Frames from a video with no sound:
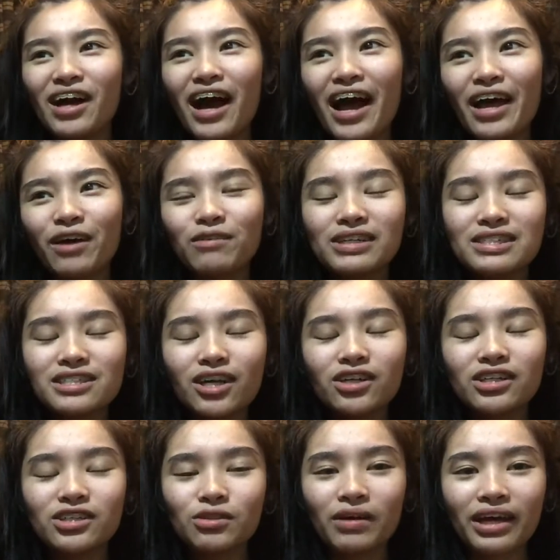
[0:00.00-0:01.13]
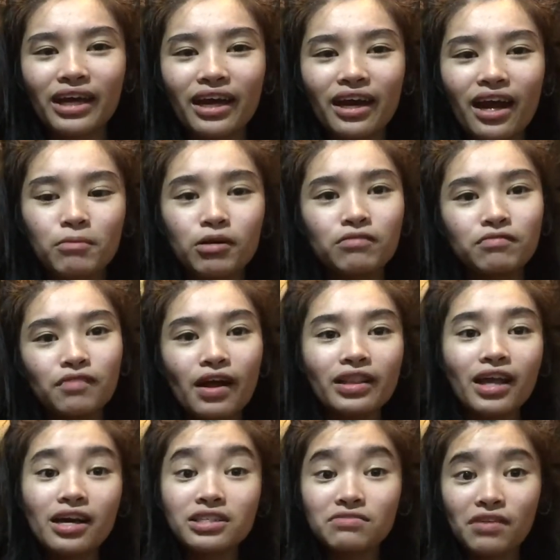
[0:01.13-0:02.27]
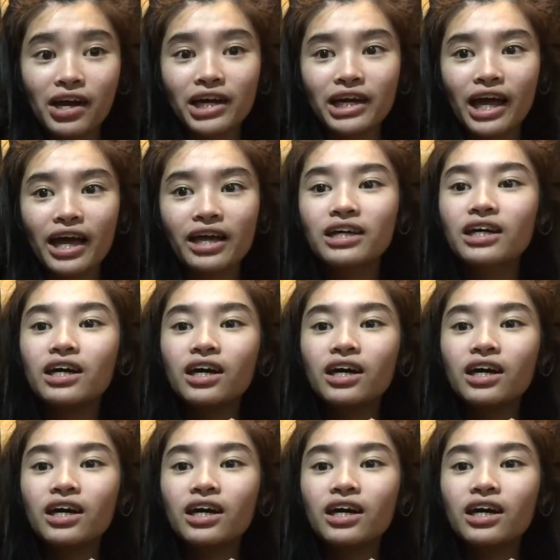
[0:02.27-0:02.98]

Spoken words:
I only started doing it on last Friday.